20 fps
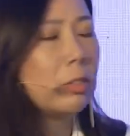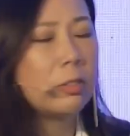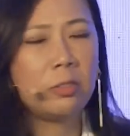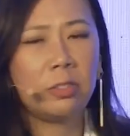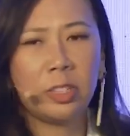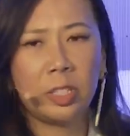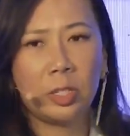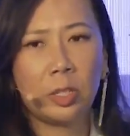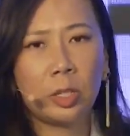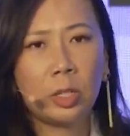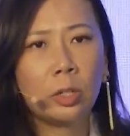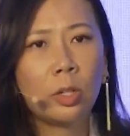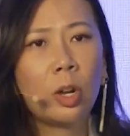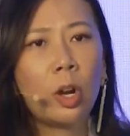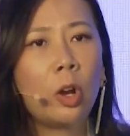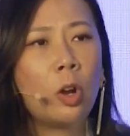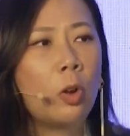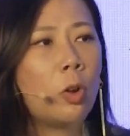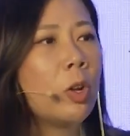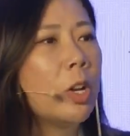
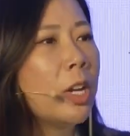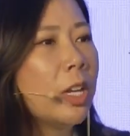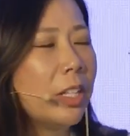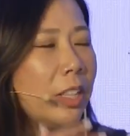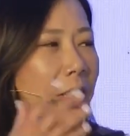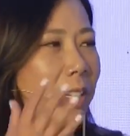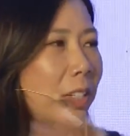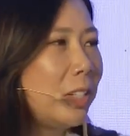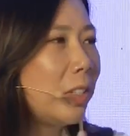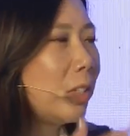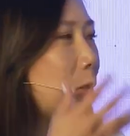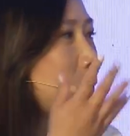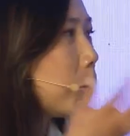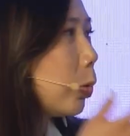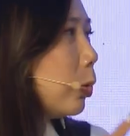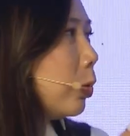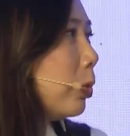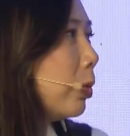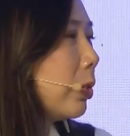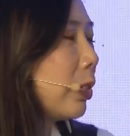V0. These
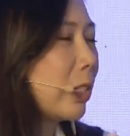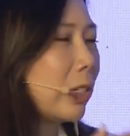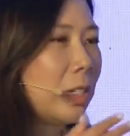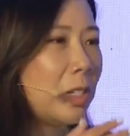tools